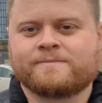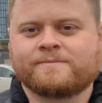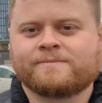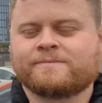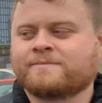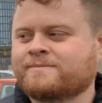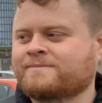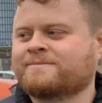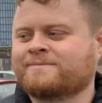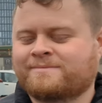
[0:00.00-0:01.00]

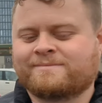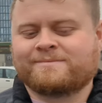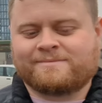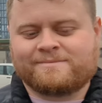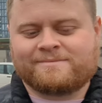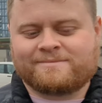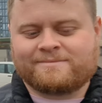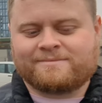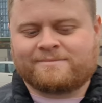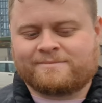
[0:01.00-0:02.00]

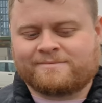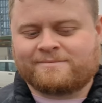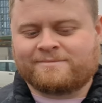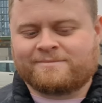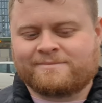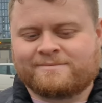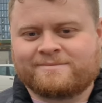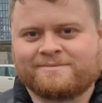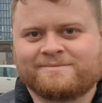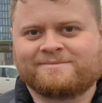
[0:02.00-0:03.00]

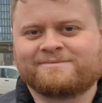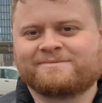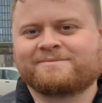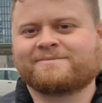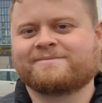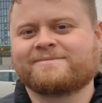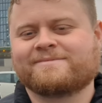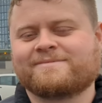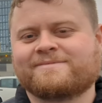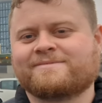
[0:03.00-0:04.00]

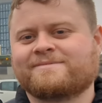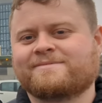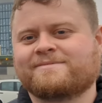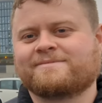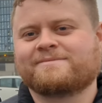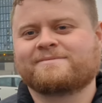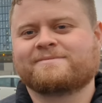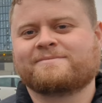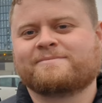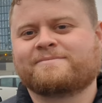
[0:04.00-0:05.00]

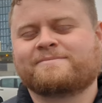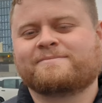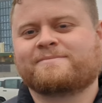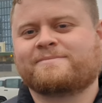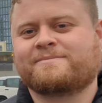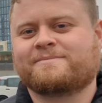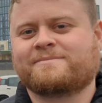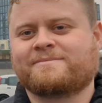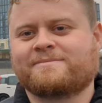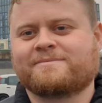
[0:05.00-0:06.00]

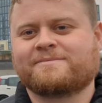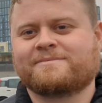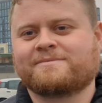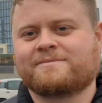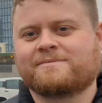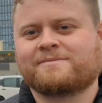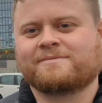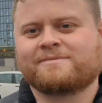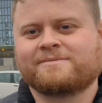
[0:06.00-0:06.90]
(not speaking)